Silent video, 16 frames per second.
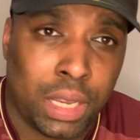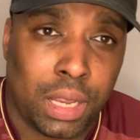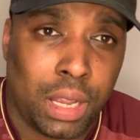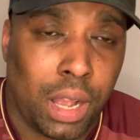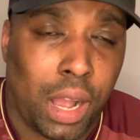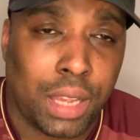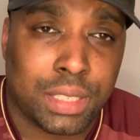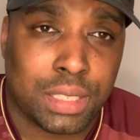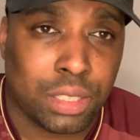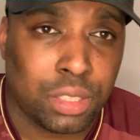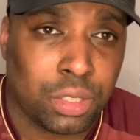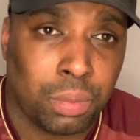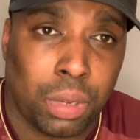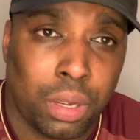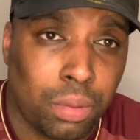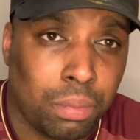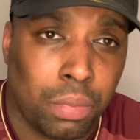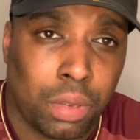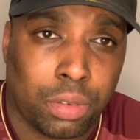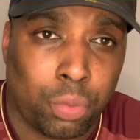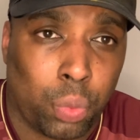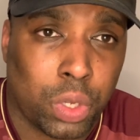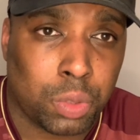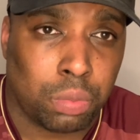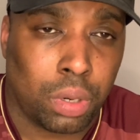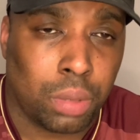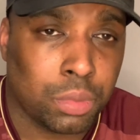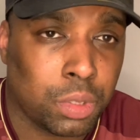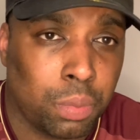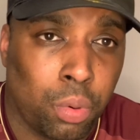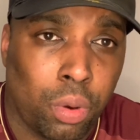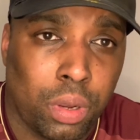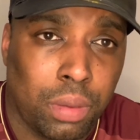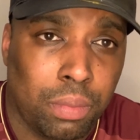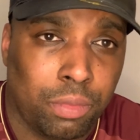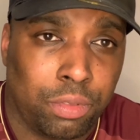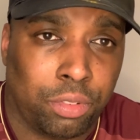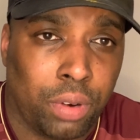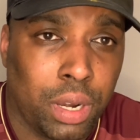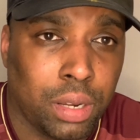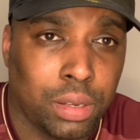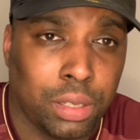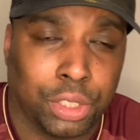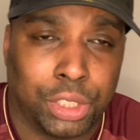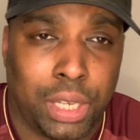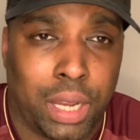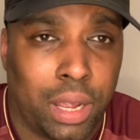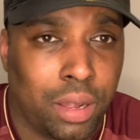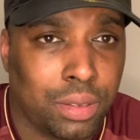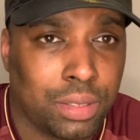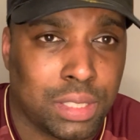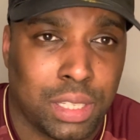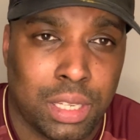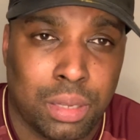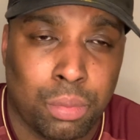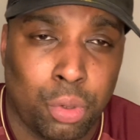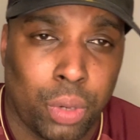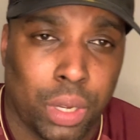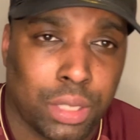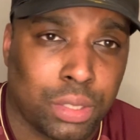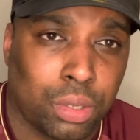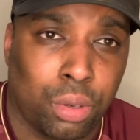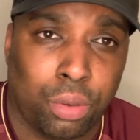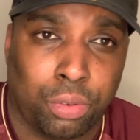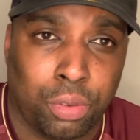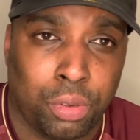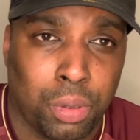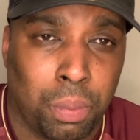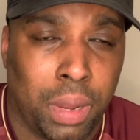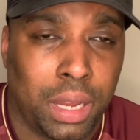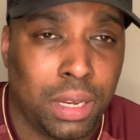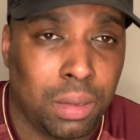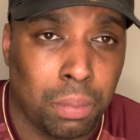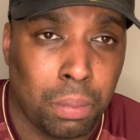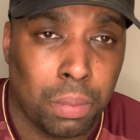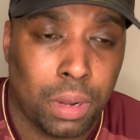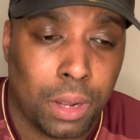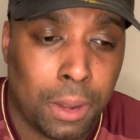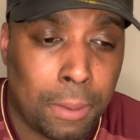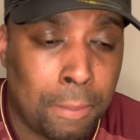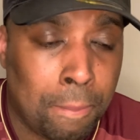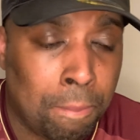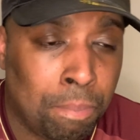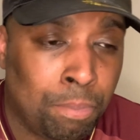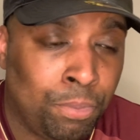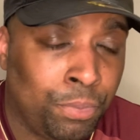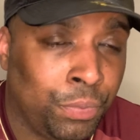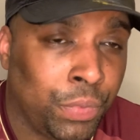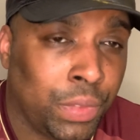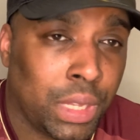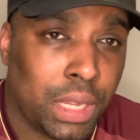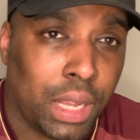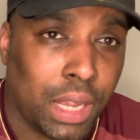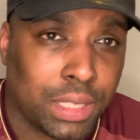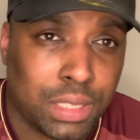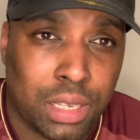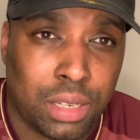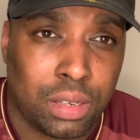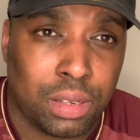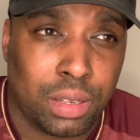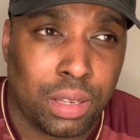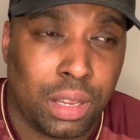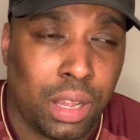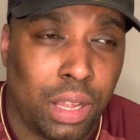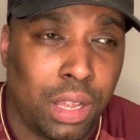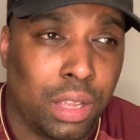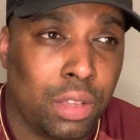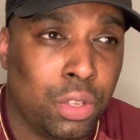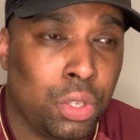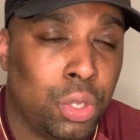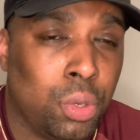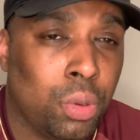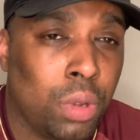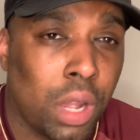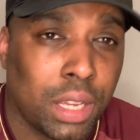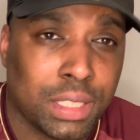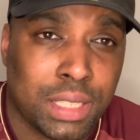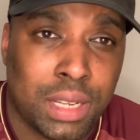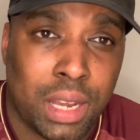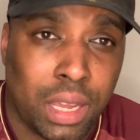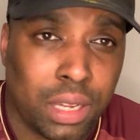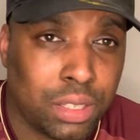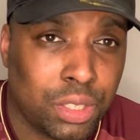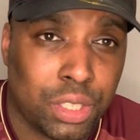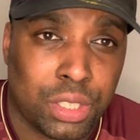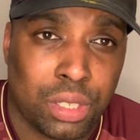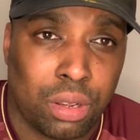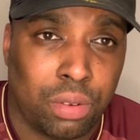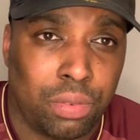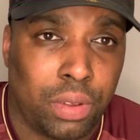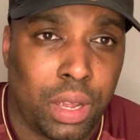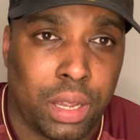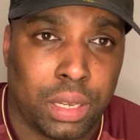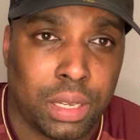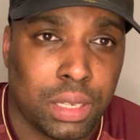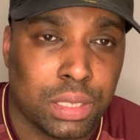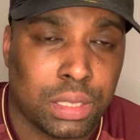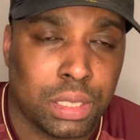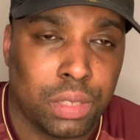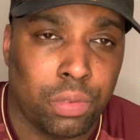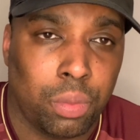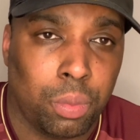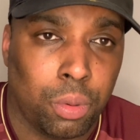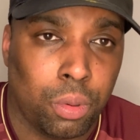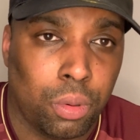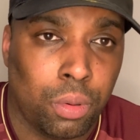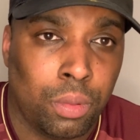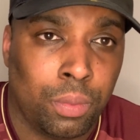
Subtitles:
I said to my West Brom supporting friend, and shout out to him who had to go through the pain, but I said, you guys knackered yourself out against Liverpool,